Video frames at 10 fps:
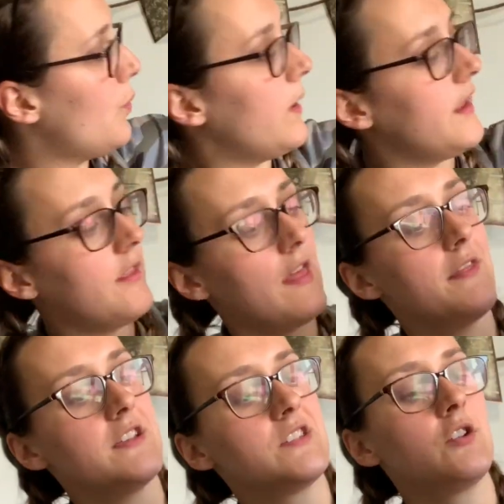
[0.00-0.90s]
with
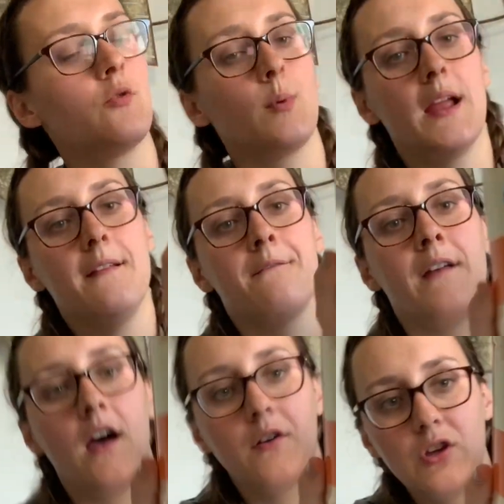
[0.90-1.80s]
this Great
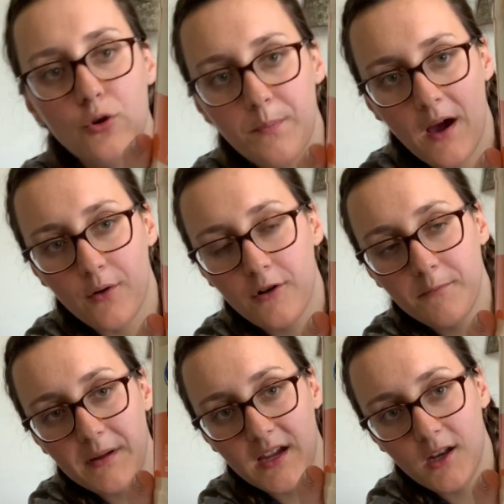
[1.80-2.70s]
Value
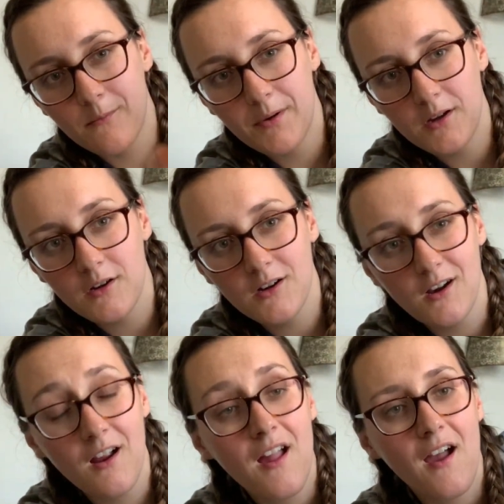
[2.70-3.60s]
powdered peanut butter.